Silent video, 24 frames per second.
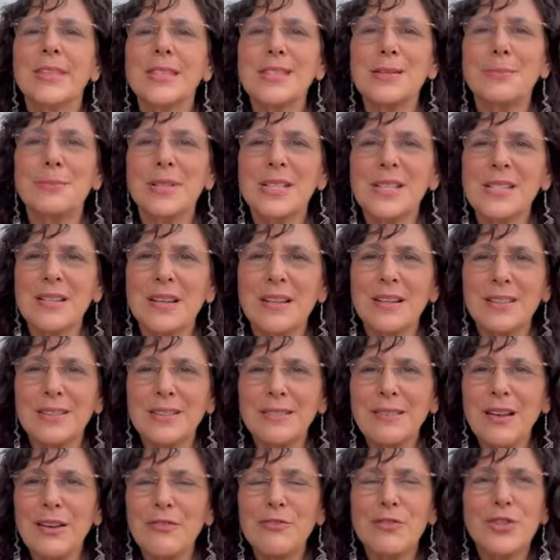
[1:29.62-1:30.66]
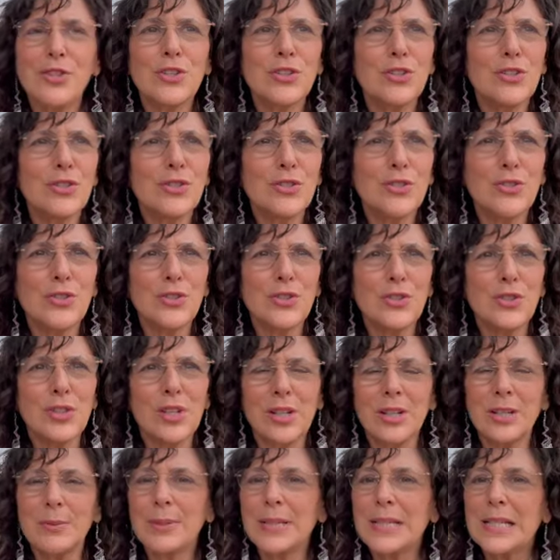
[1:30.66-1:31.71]
Somebody's not going to love you, you're
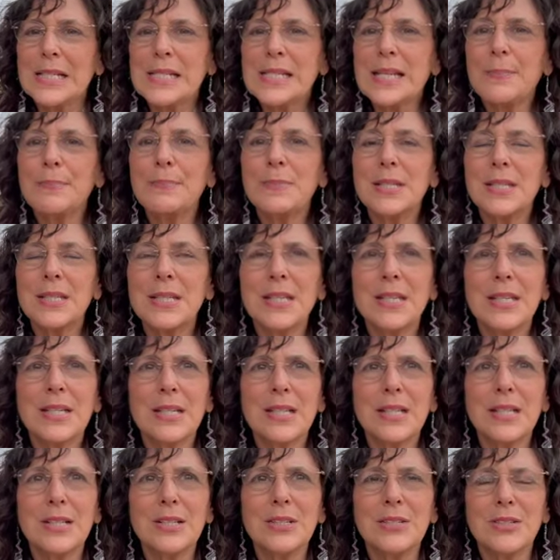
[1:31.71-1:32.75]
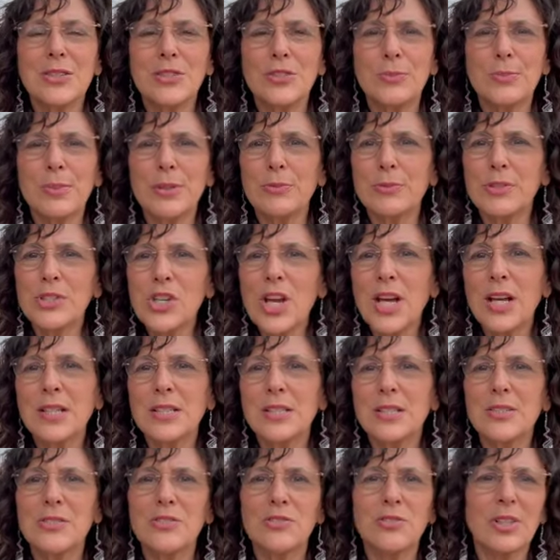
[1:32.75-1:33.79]
not going to be accepted, you'll be
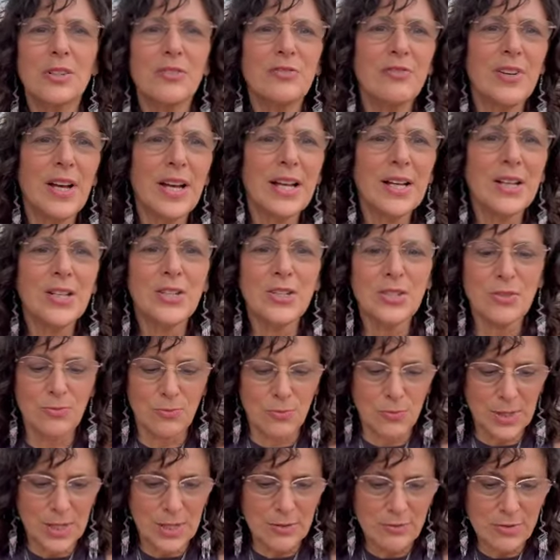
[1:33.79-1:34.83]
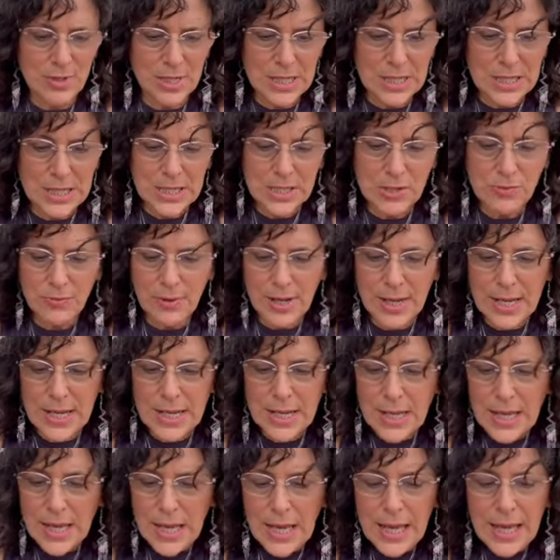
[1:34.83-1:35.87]
rejected, you'll get fired, whatever it is, right?
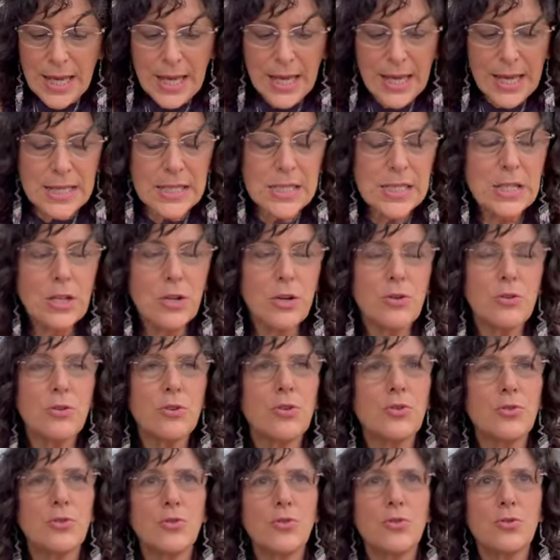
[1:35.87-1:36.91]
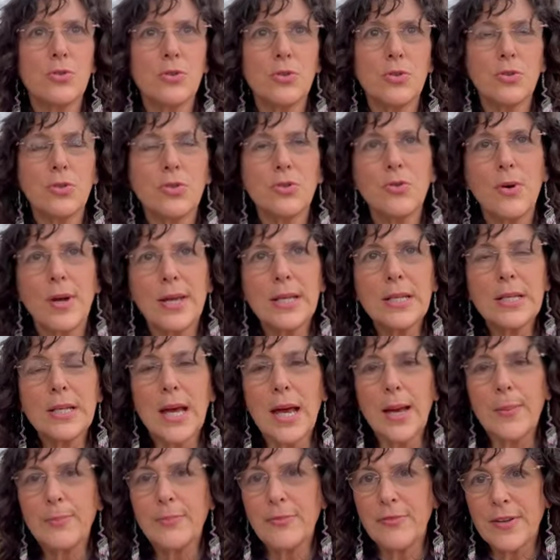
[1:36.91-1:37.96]
And so you you end
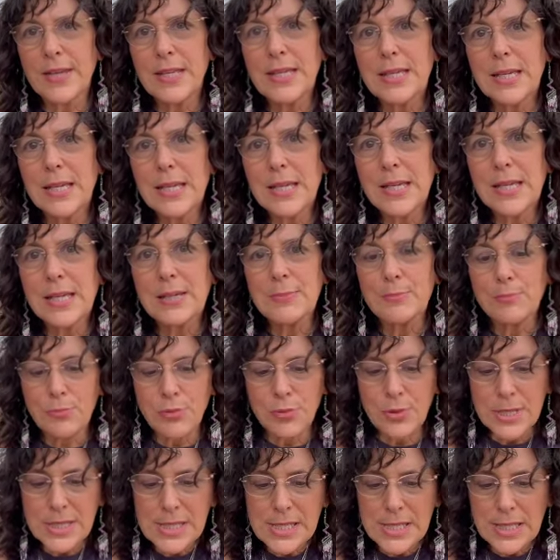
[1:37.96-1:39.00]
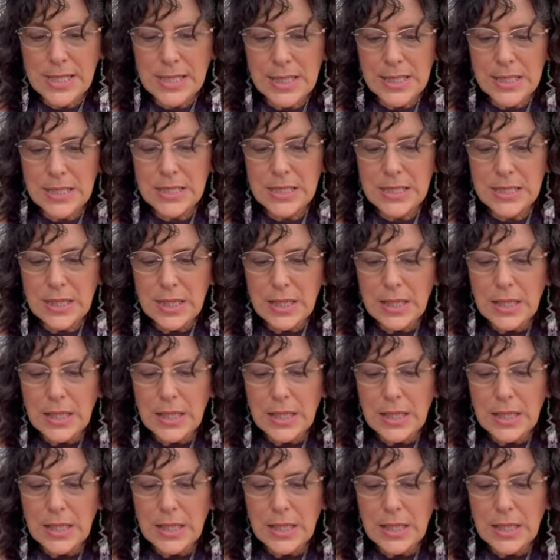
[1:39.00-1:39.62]
up feeling imprisoned